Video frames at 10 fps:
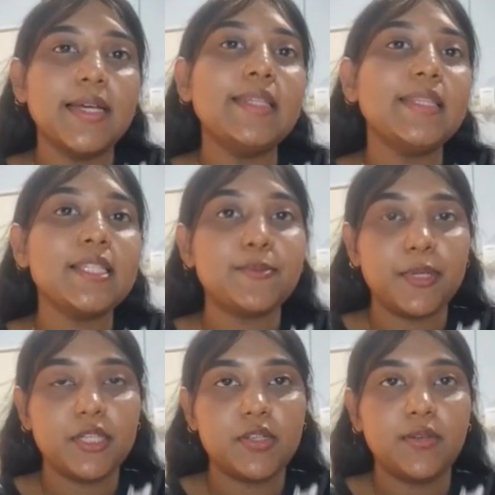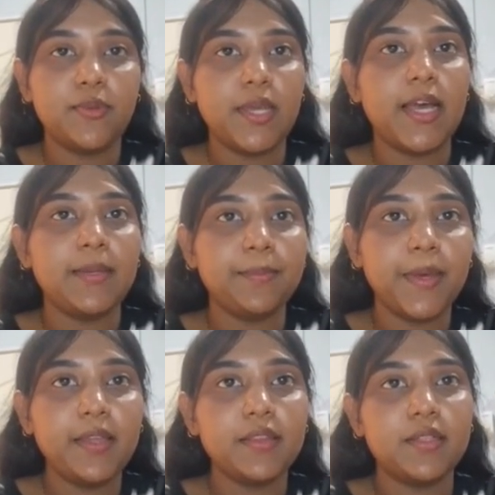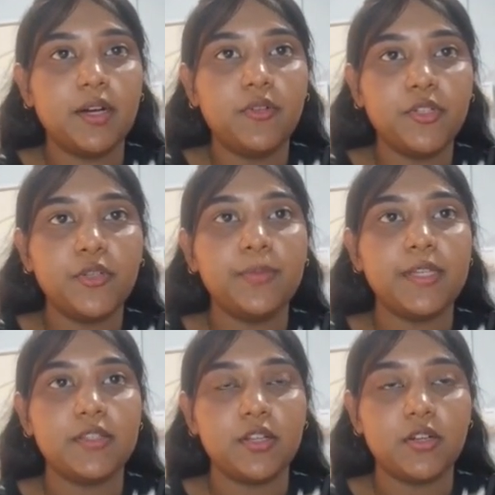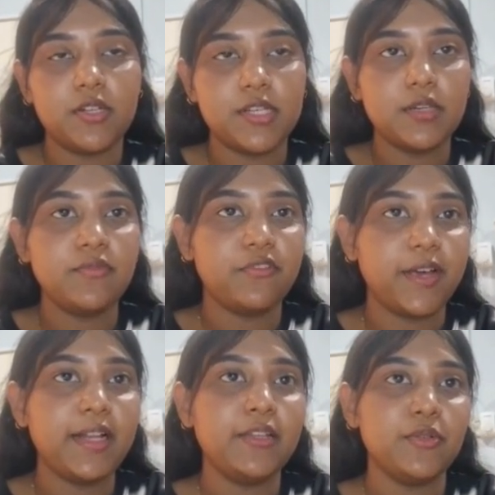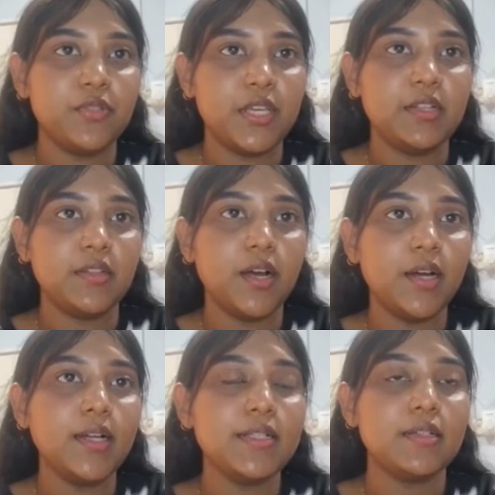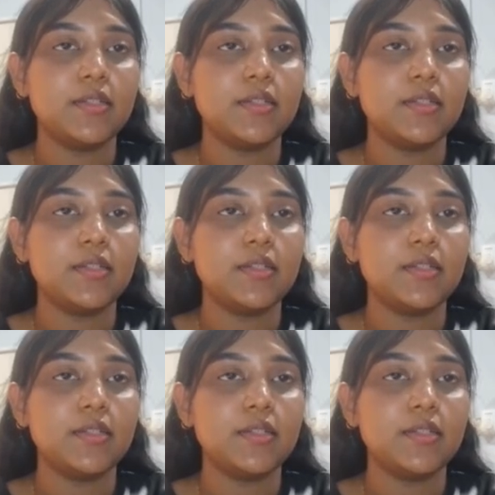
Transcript: In this picture, we unpack the Roundcube installation file using tar-xzf.